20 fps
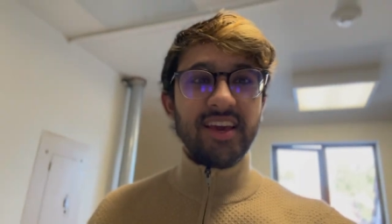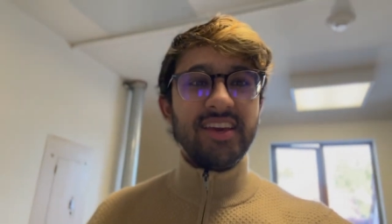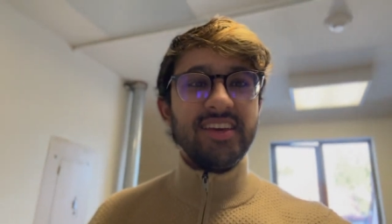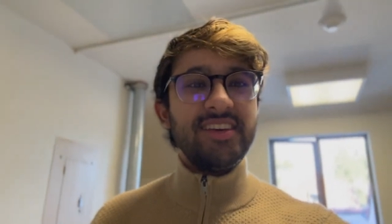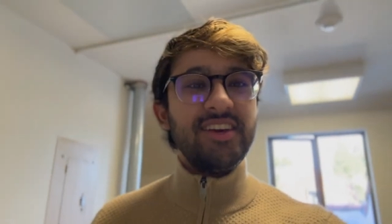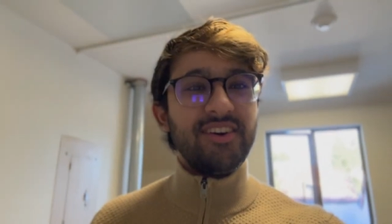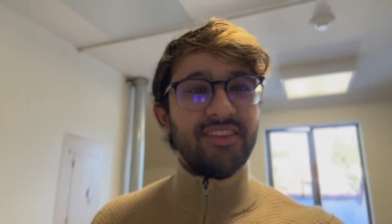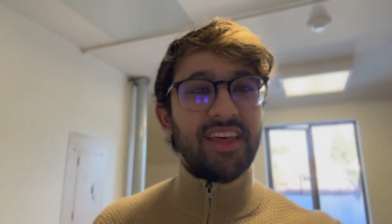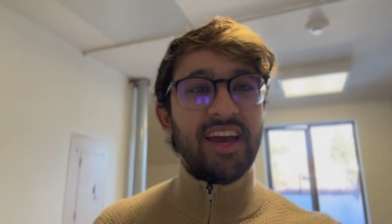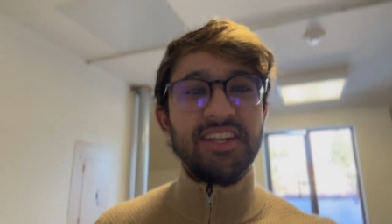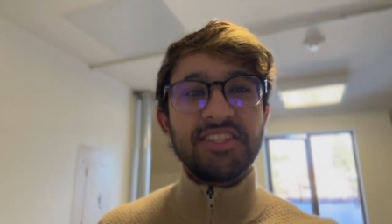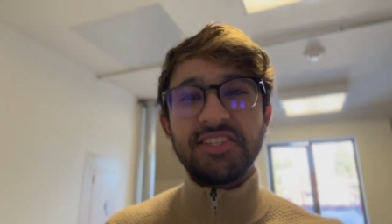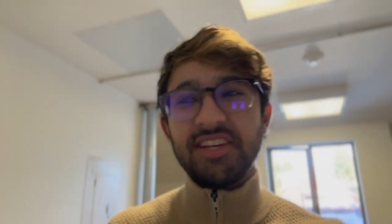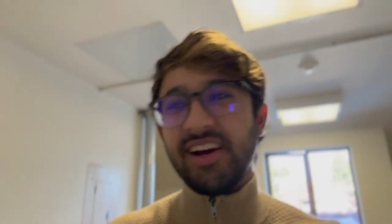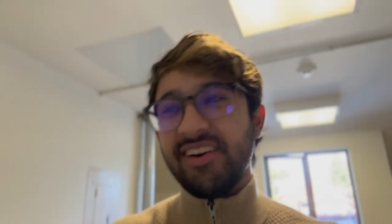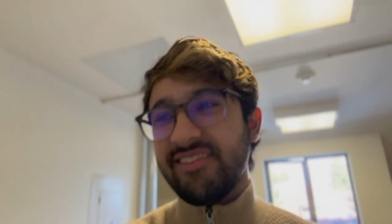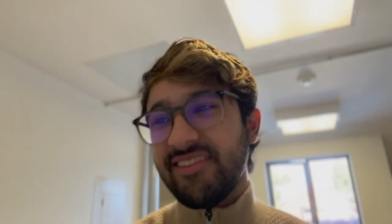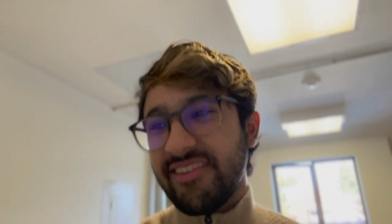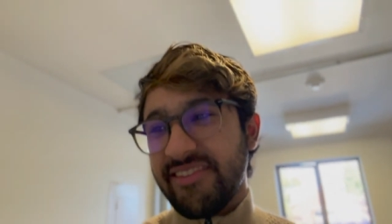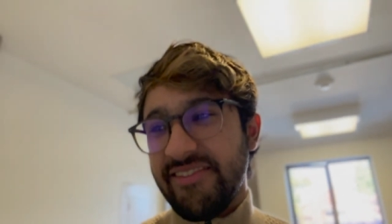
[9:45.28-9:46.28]
Yo, that
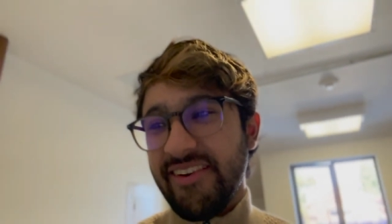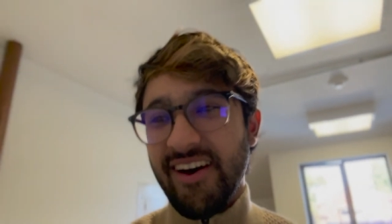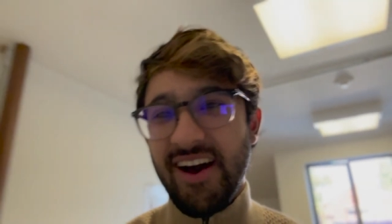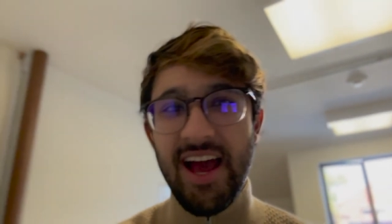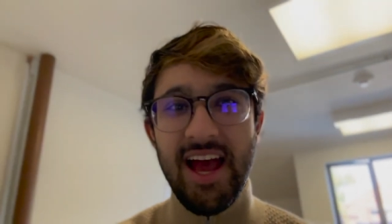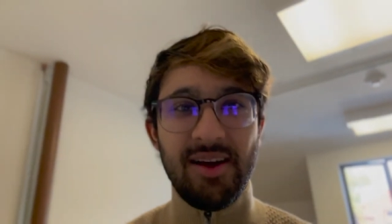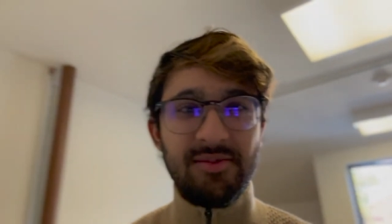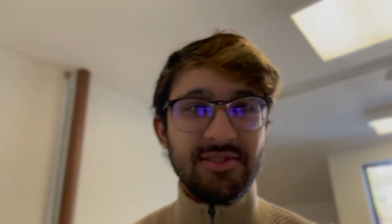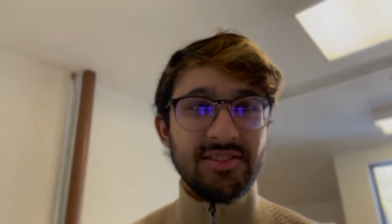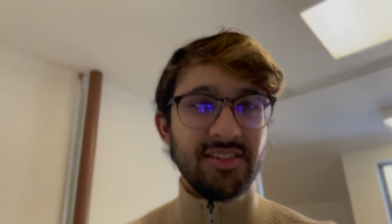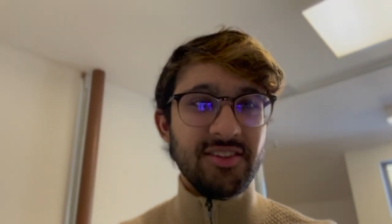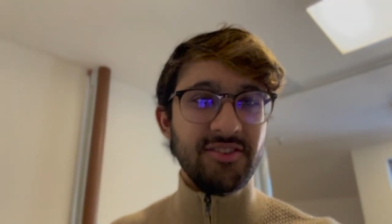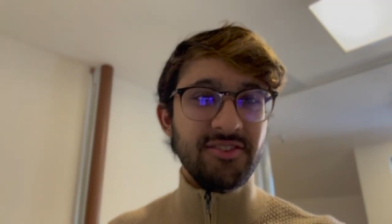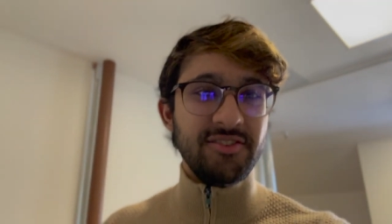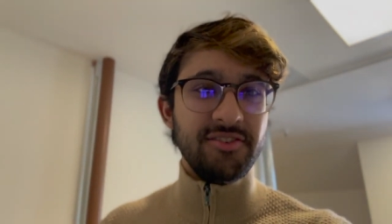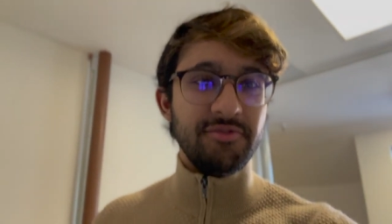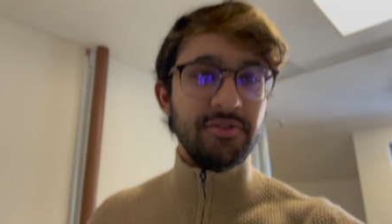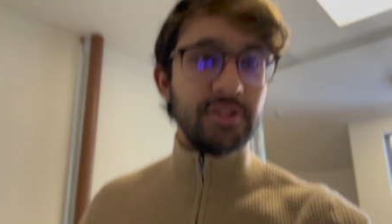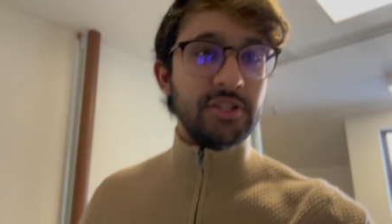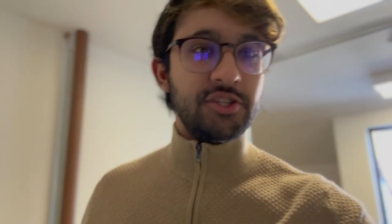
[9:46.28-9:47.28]
shower felt
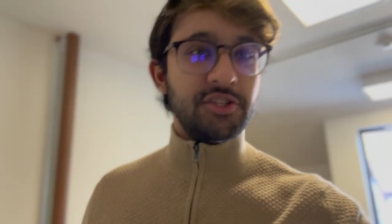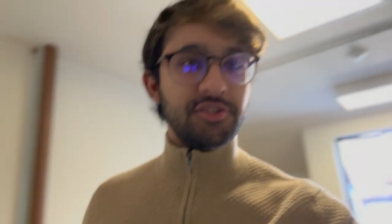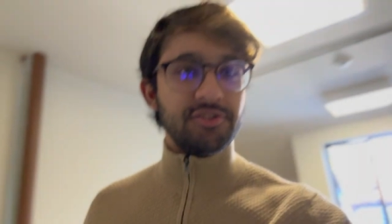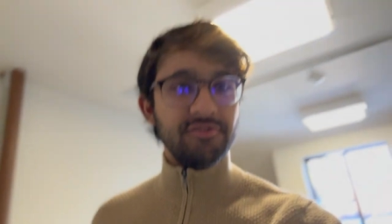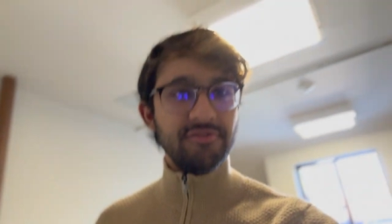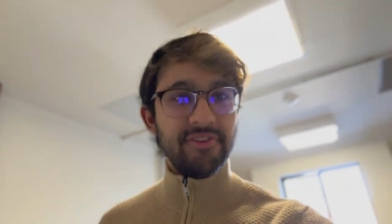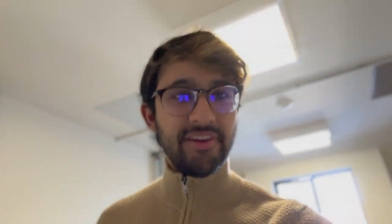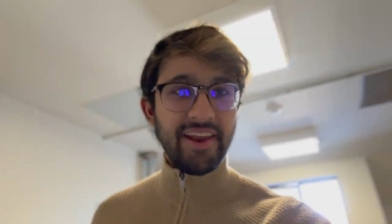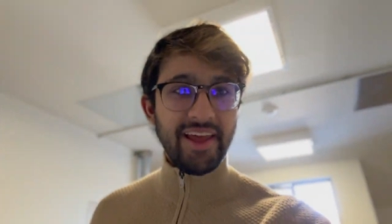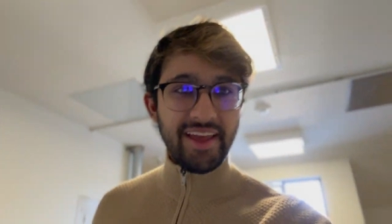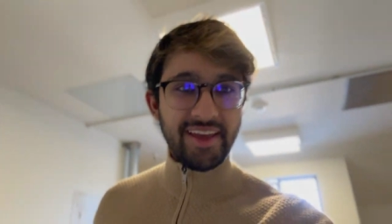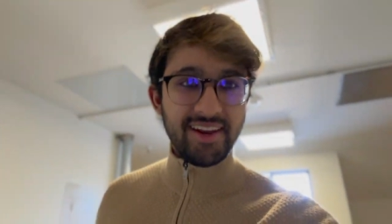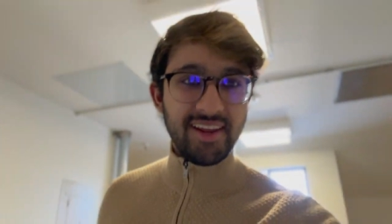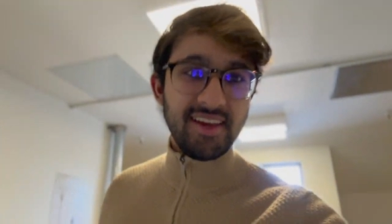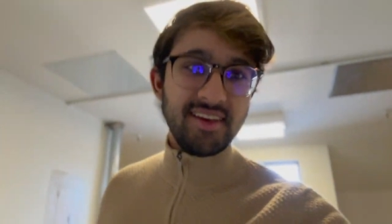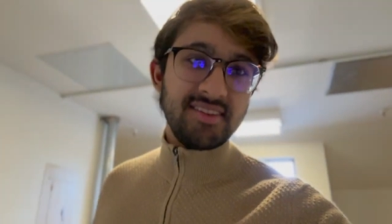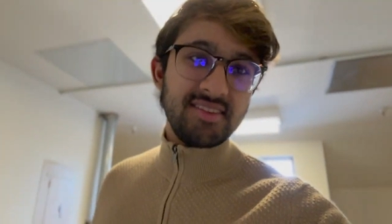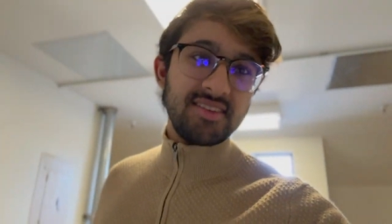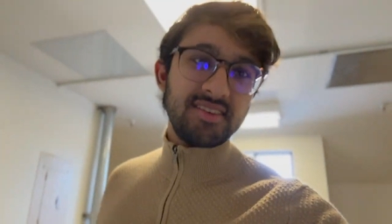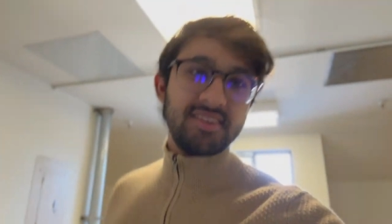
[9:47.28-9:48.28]
absolutely
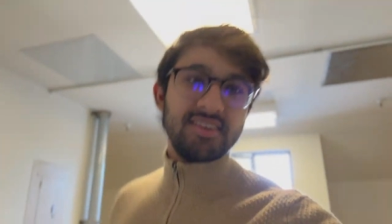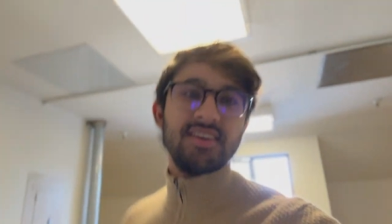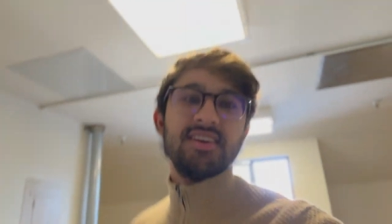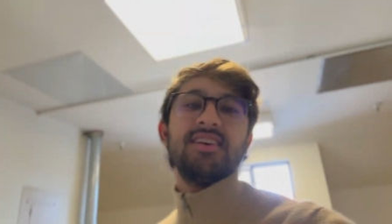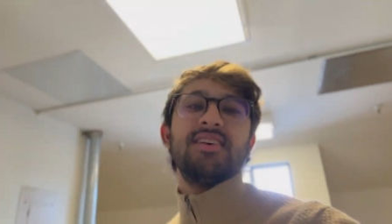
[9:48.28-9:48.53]
rejuvenating.